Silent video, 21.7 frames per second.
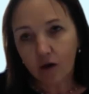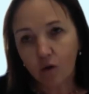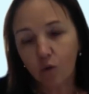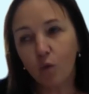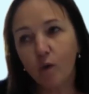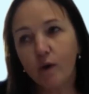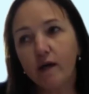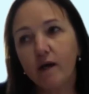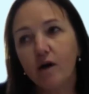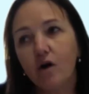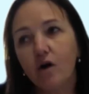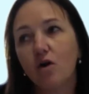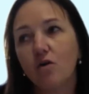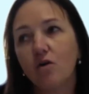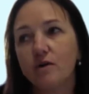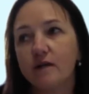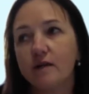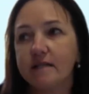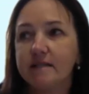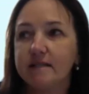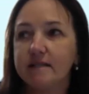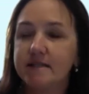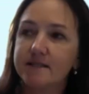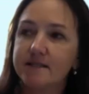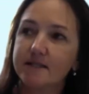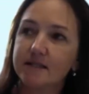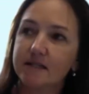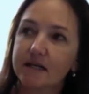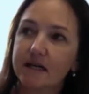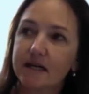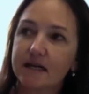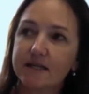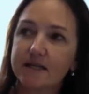We already
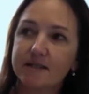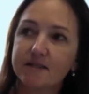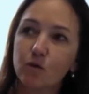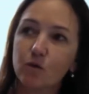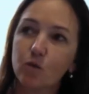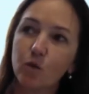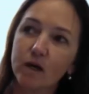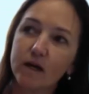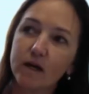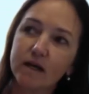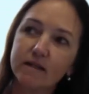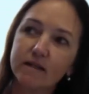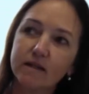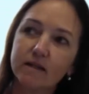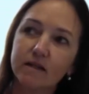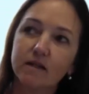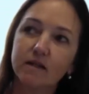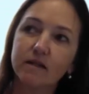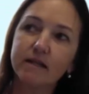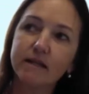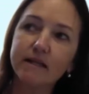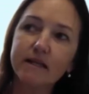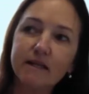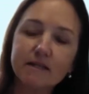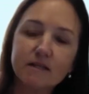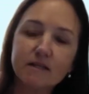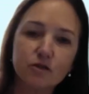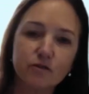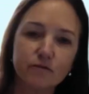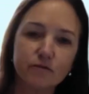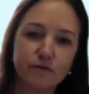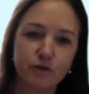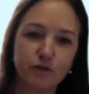discuss what are the needs
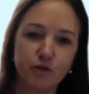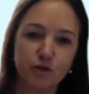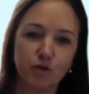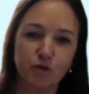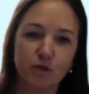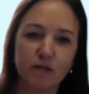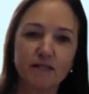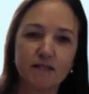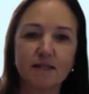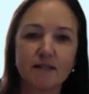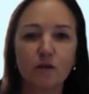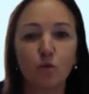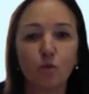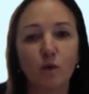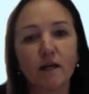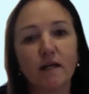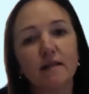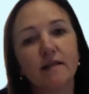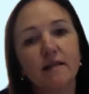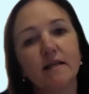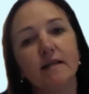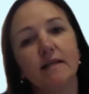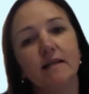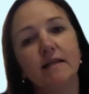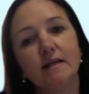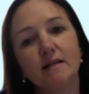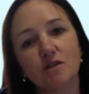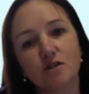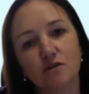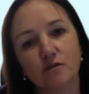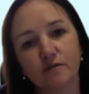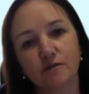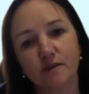of students and what are the
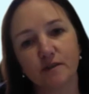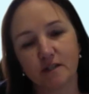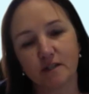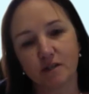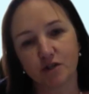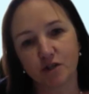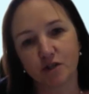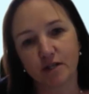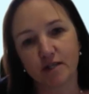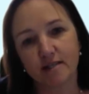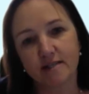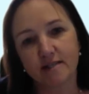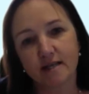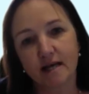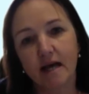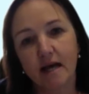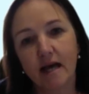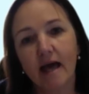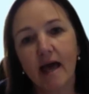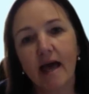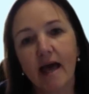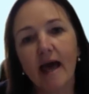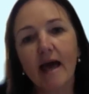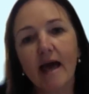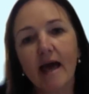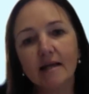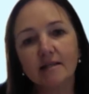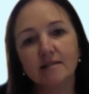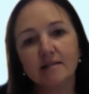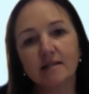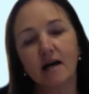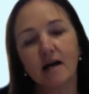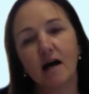needs of teachers,
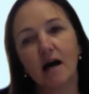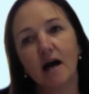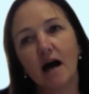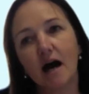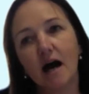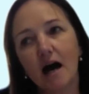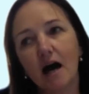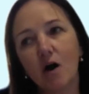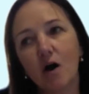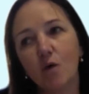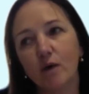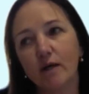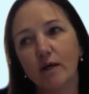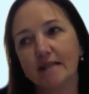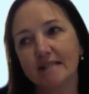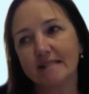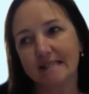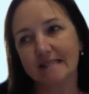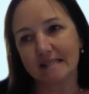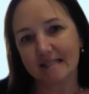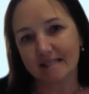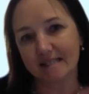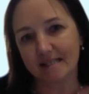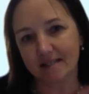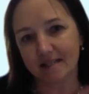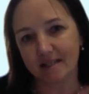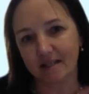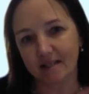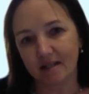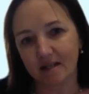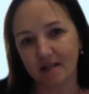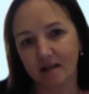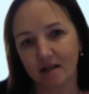and how
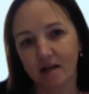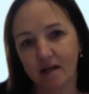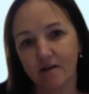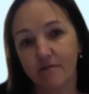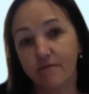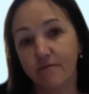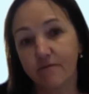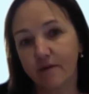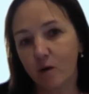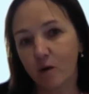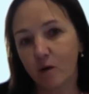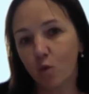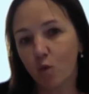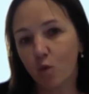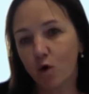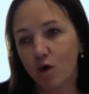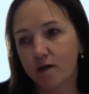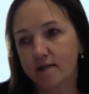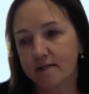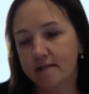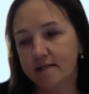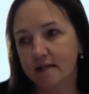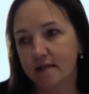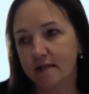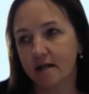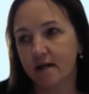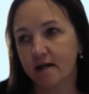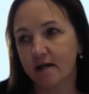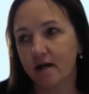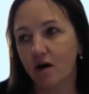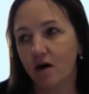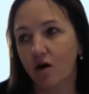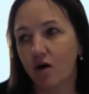existing frameworks
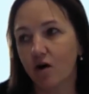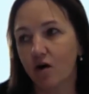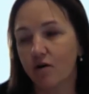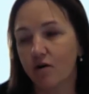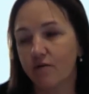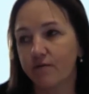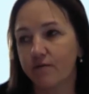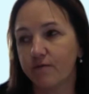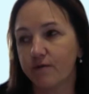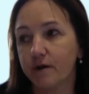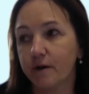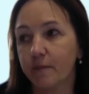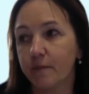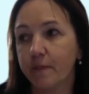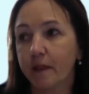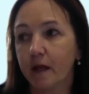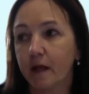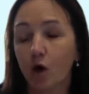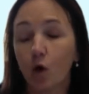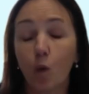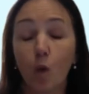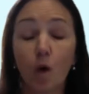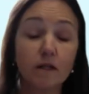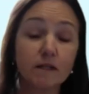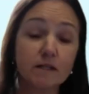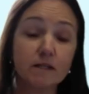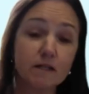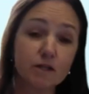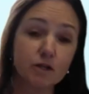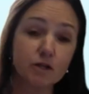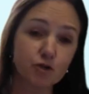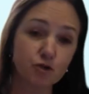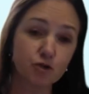of quality
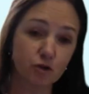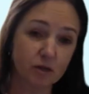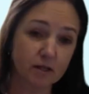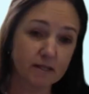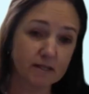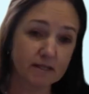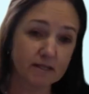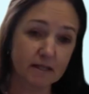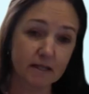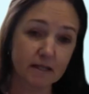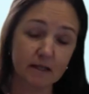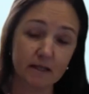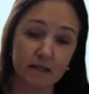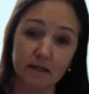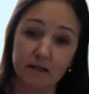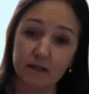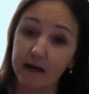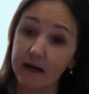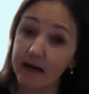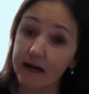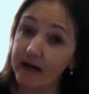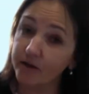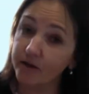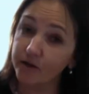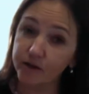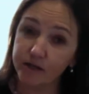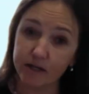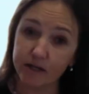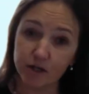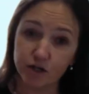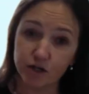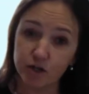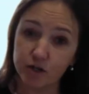assurance in higher
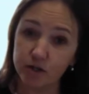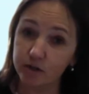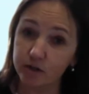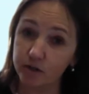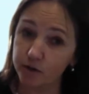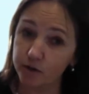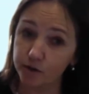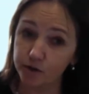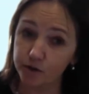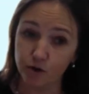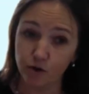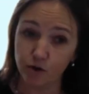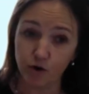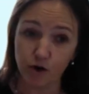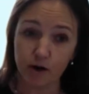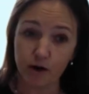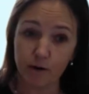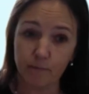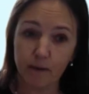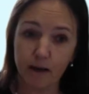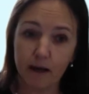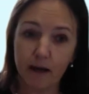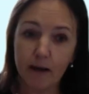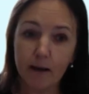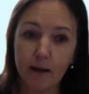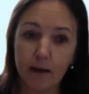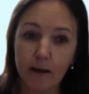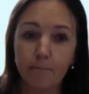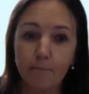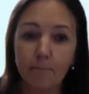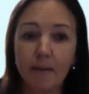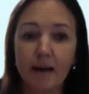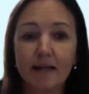education in Europe
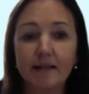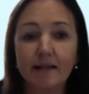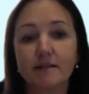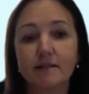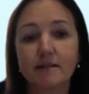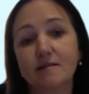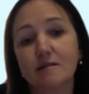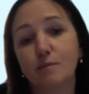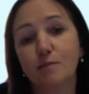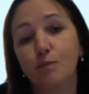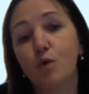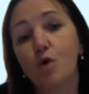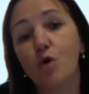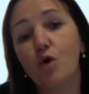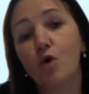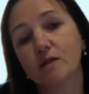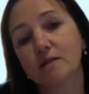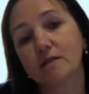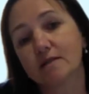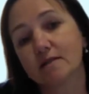might support